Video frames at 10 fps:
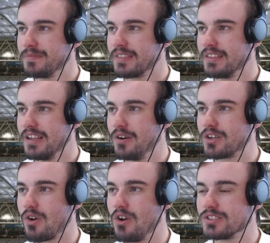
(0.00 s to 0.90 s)
Now
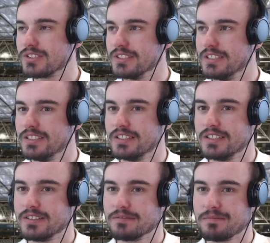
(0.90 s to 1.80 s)
across.
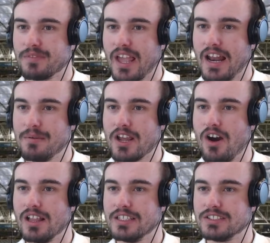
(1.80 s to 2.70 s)
And how many
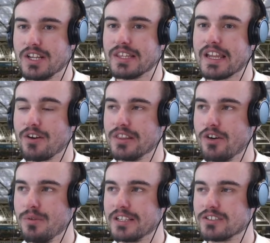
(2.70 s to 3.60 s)
Highlanders do you think are in the
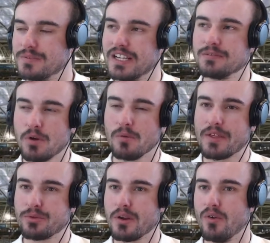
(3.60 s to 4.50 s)
All Blacks conversation? Probably
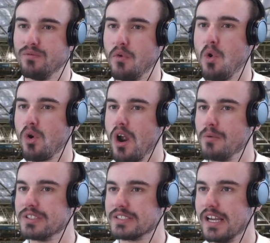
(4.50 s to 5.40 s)
3 or 4, I
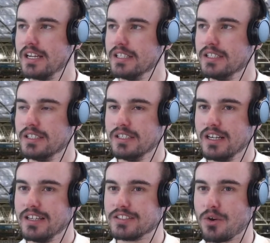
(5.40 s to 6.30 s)
would say.
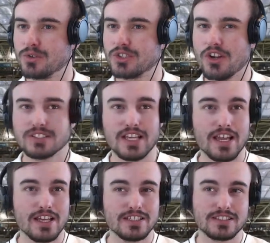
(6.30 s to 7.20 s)
That's cool shirt,
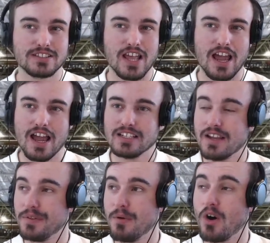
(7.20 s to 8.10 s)
says David
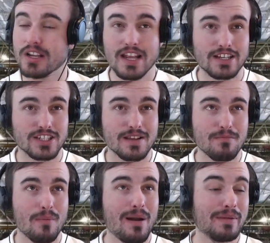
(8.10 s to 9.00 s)
the Mod. Actually, my
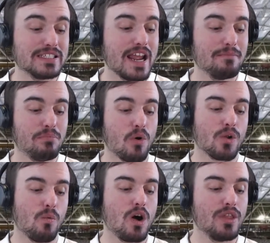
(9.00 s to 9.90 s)
mum and dad bought
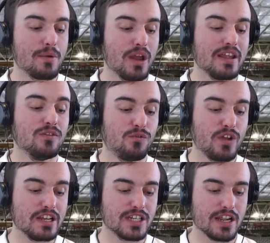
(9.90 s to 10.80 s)
it while they were in
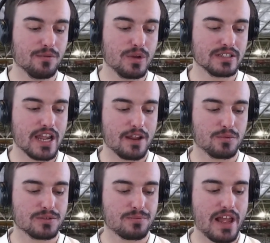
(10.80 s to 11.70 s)
Fiji when Dad
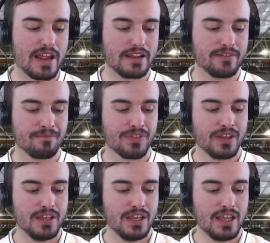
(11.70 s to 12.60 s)
was playing
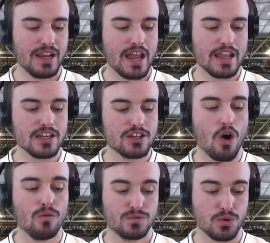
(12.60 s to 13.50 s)
in a
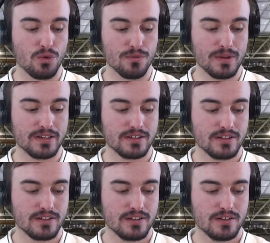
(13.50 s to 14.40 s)
golf tournament.
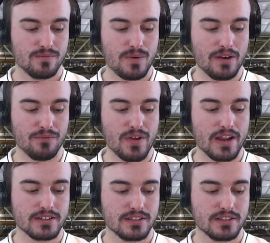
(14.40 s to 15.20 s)
Fun fact.